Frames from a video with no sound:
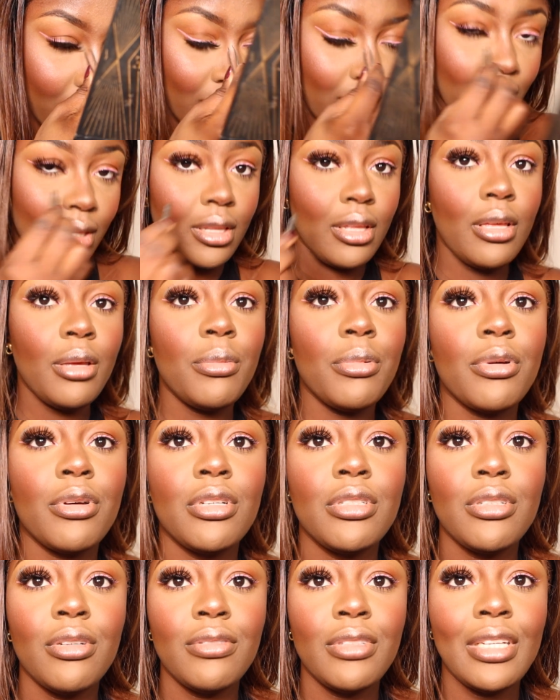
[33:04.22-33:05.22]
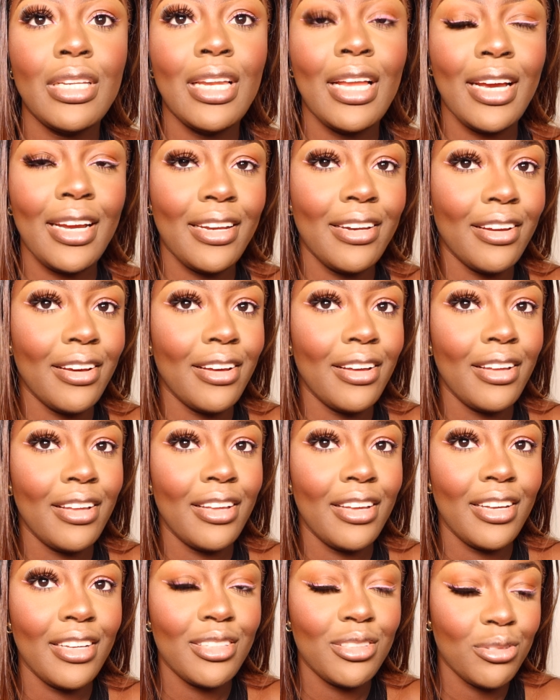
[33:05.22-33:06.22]
I think because of the liner,
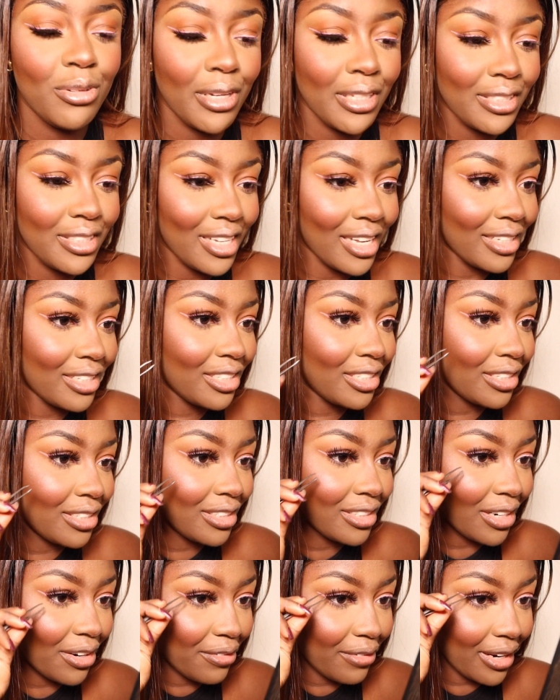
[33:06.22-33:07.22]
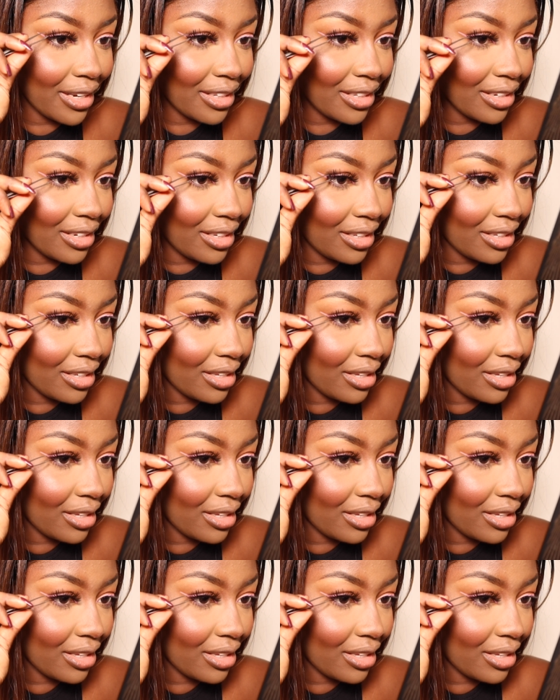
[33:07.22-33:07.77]
it's not attaching directly.